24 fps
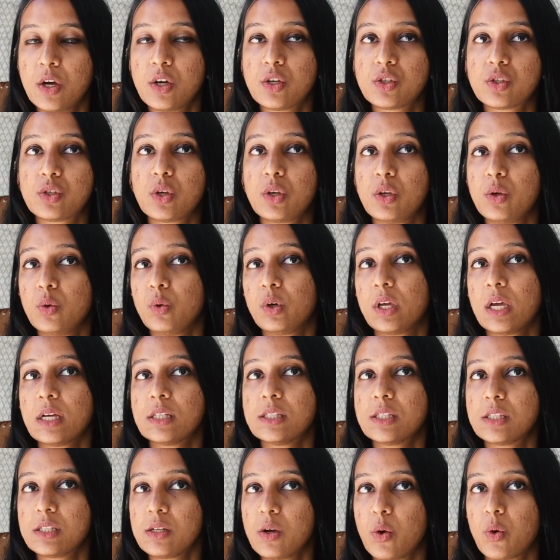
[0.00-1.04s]
so you
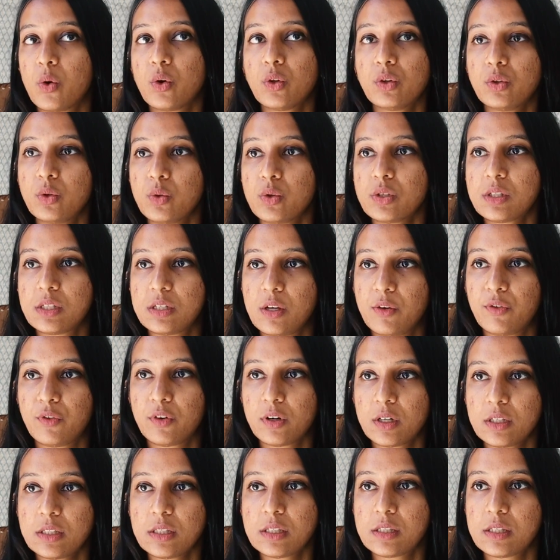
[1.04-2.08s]
can see all those
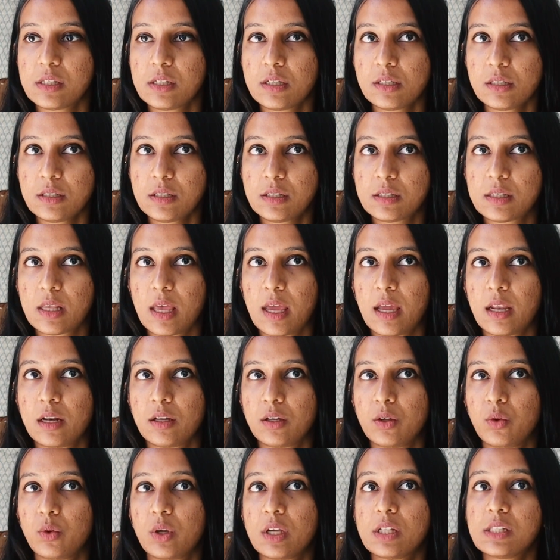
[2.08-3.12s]
differences and
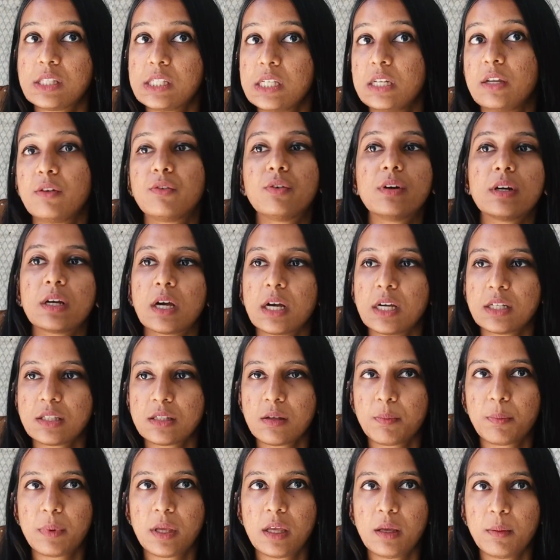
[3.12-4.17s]
you can see different kinds
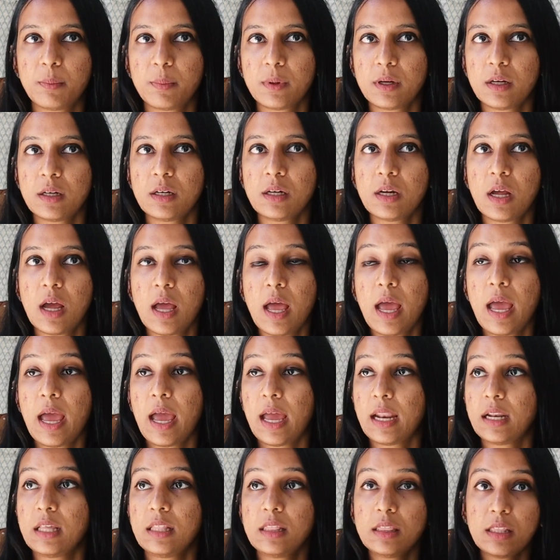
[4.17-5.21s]
of people
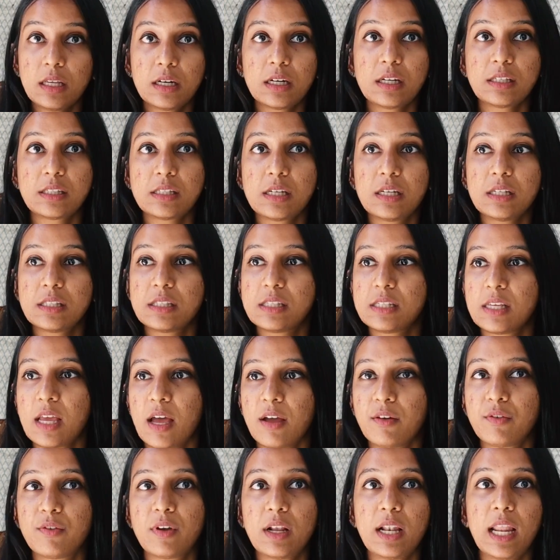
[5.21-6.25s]
and in the residency
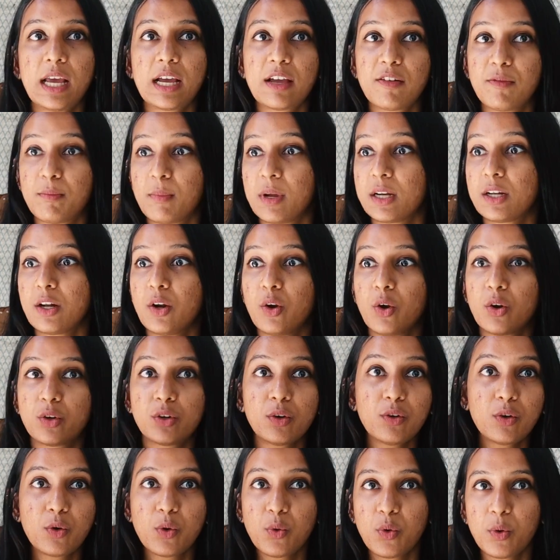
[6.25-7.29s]
i feel like i've met a lot
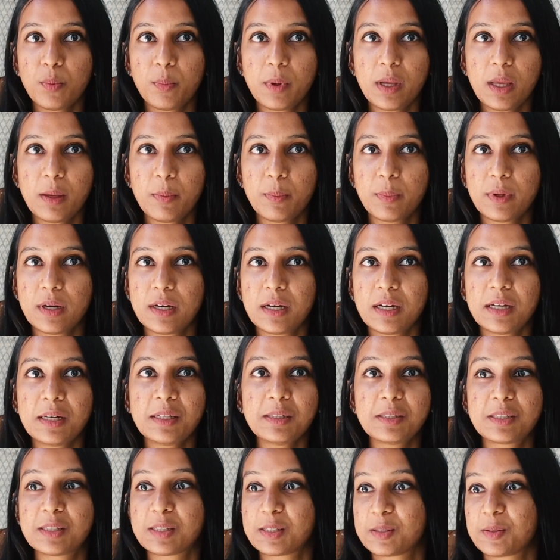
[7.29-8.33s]
of cool
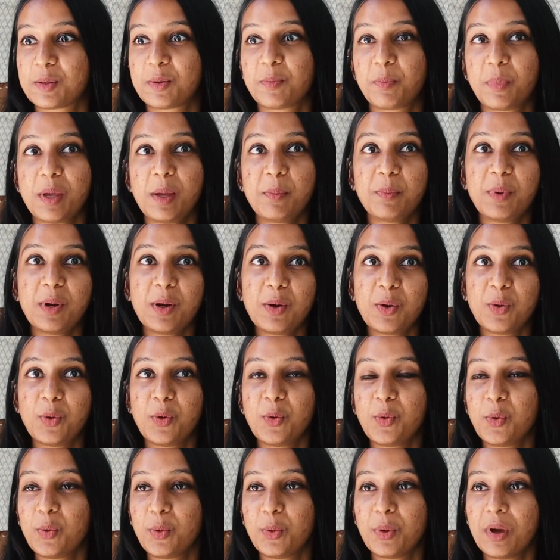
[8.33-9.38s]
people people
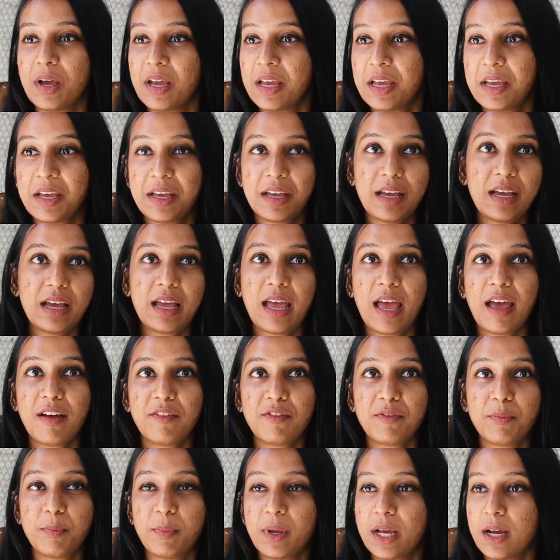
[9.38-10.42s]
who
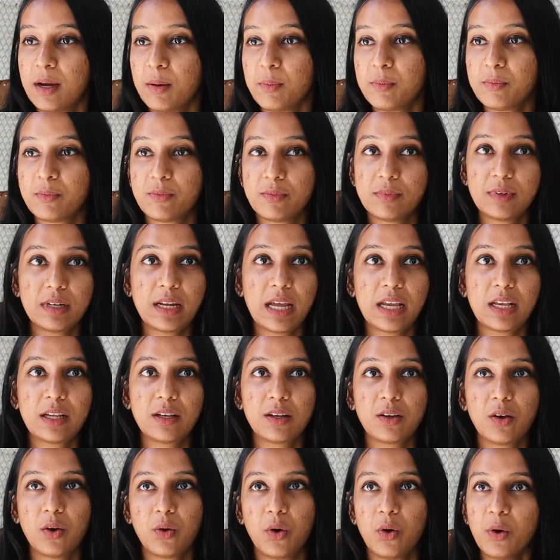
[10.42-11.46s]
have become like
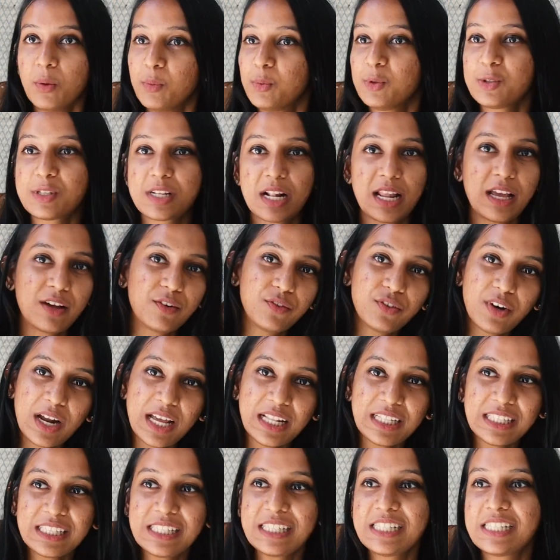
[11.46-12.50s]
almost like
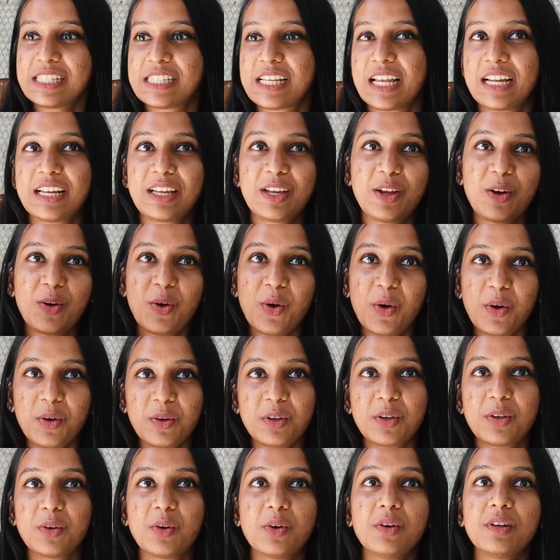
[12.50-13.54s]
friends and you know
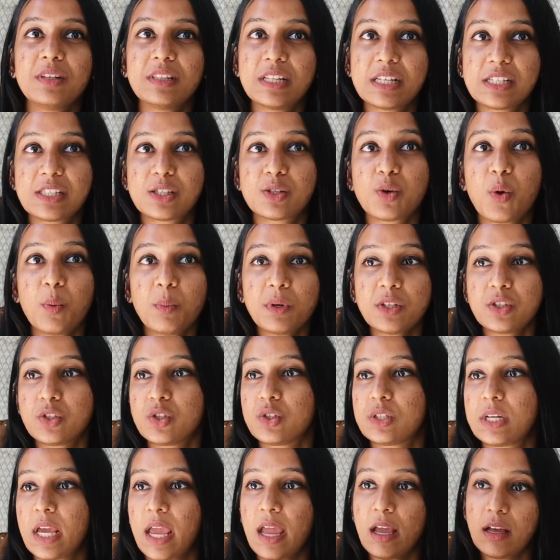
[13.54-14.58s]
you know there's so much to
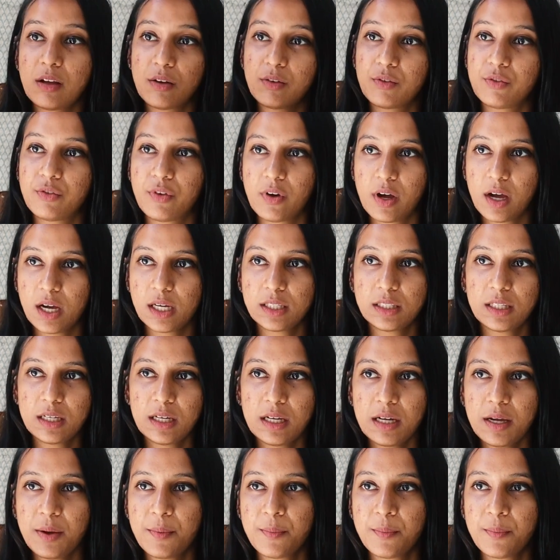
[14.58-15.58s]
take further